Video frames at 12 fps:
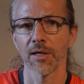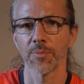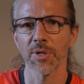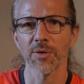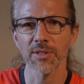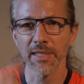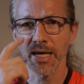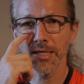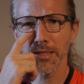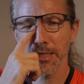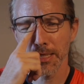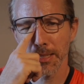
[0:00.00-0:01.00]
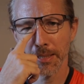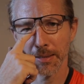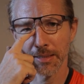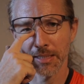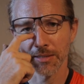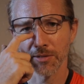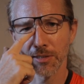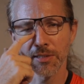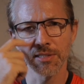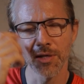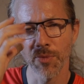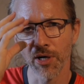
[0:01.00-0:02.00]
because I think the
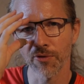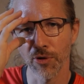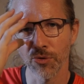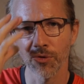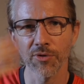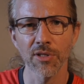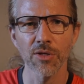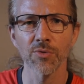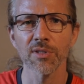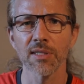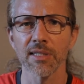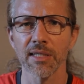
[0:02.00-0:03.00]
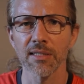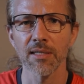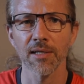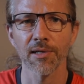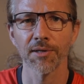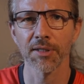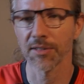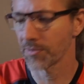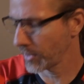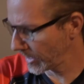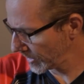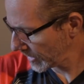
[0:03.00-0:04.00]
6D Mark I already uses SD cards,
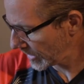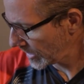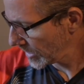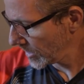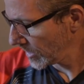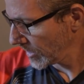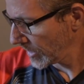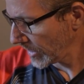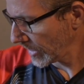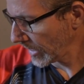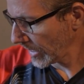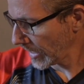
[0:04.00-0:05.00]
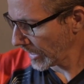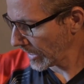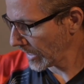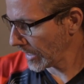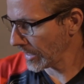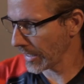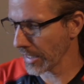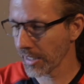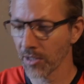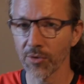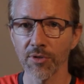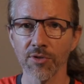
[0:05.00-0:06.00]
right? And I
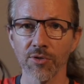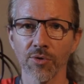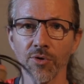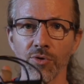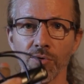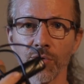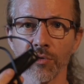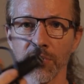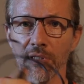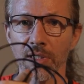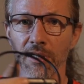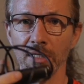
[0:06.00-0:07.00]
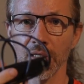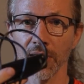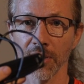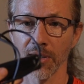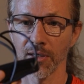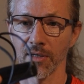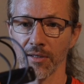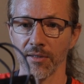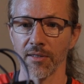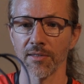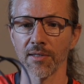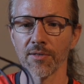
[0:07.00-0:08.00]
can also use
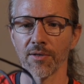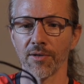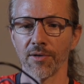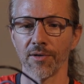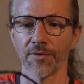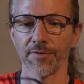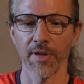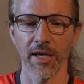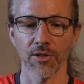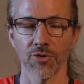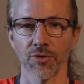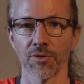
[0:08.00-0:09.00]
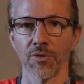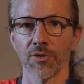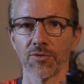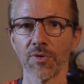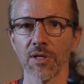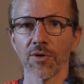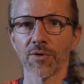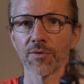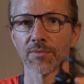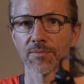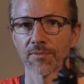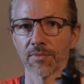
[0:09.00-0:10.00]
this is a flash, a trigger,
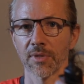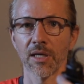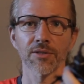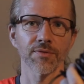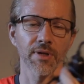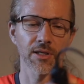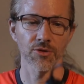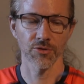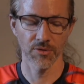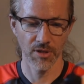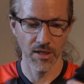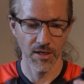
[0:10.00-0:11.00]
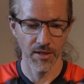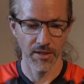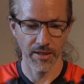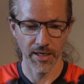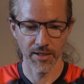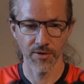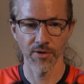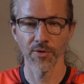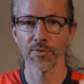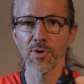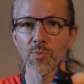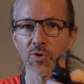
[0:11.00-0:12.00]
not flash, like a
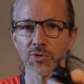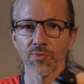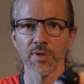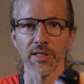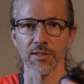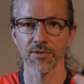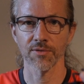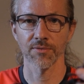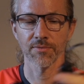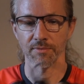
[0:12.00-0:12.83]
remote release